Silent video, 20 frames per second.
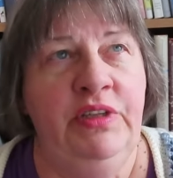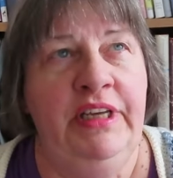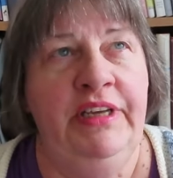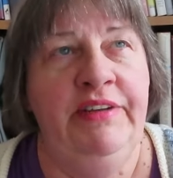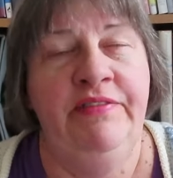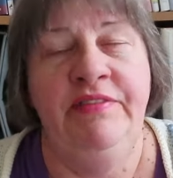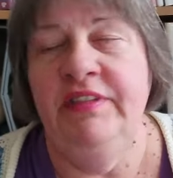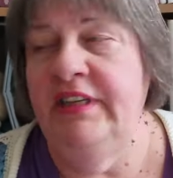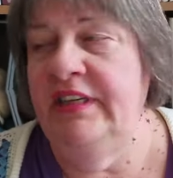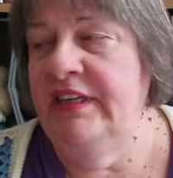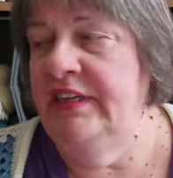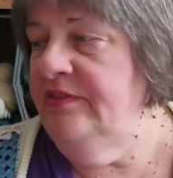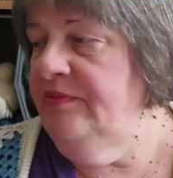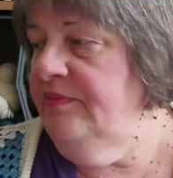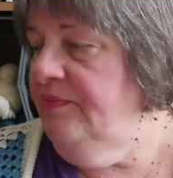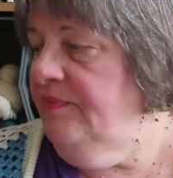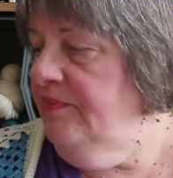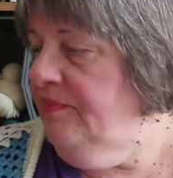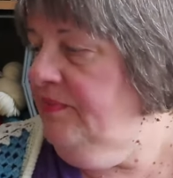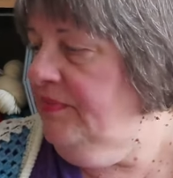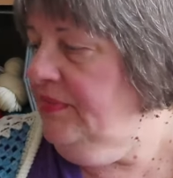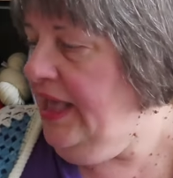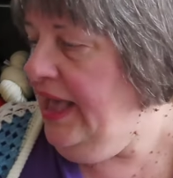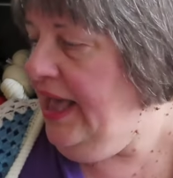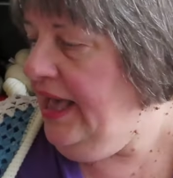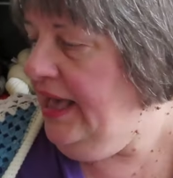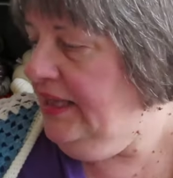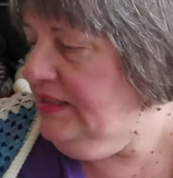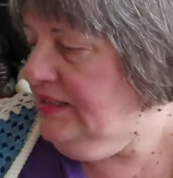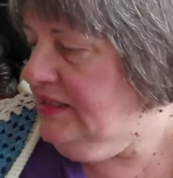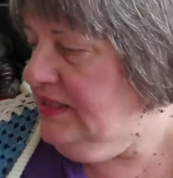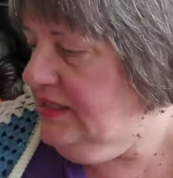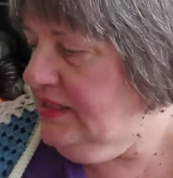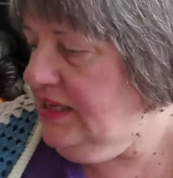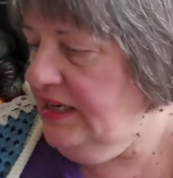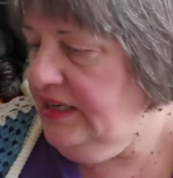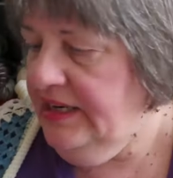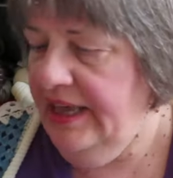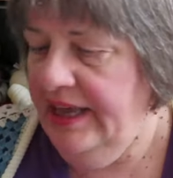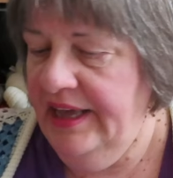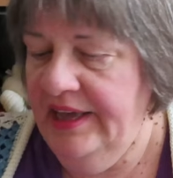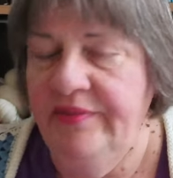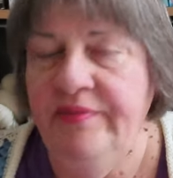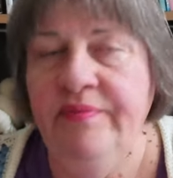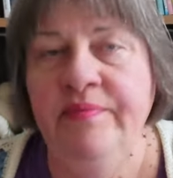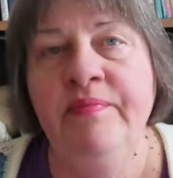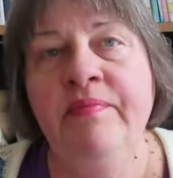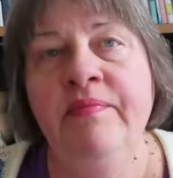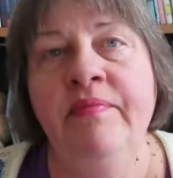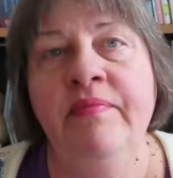evening, and Sunday